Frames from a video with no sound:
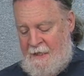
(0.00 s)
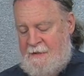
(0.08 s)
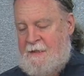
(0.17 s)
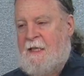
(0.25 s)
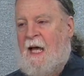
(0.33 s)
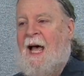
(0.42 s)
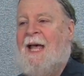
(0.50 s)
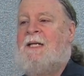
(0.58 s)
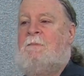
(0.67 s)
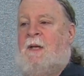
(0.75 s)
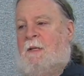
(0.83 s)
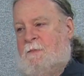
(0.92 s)
See, the Hyde
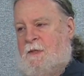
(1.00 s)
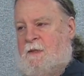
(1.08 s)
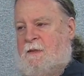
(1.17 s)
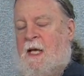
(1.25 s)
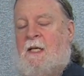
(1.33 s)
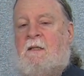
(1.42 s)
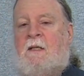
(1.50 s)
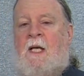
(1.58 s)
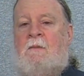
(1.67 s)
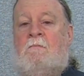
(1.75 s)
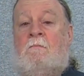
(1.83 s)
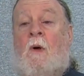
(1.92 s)
Amendment, that,
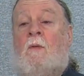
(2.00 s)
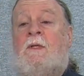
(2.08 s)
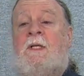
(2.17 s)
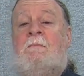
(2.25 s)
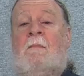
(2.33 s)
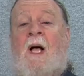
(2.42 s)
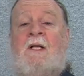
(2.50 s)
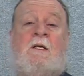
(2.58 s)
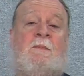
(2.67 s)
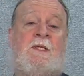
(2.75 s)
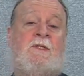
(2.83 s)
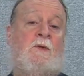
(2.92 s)
that moldy
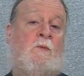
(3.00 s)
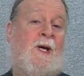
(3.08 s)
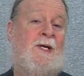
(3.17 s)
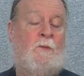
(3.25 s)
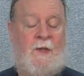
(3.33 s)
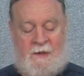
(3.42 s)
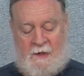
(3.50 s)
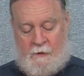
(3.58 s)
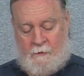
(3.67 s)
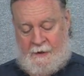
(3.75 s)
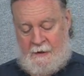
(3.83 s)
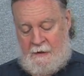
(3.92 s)
monument to right wing
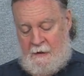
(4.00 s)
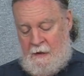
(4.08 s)
nuttery,